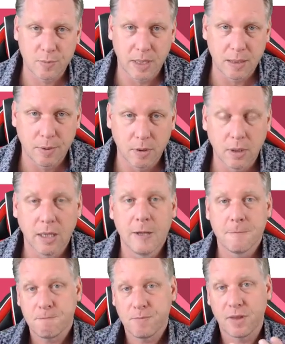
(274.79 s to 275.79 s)
people
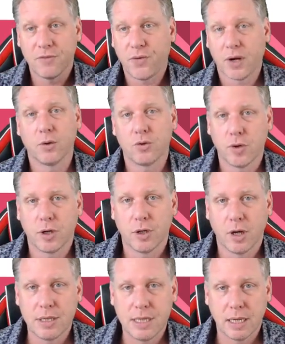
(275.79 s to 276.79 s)
that funnels are a good
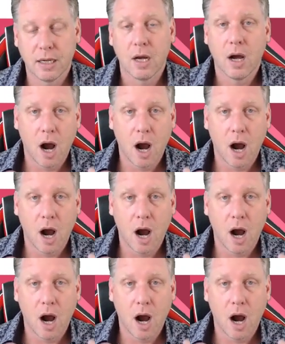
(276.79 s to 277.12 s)
idea.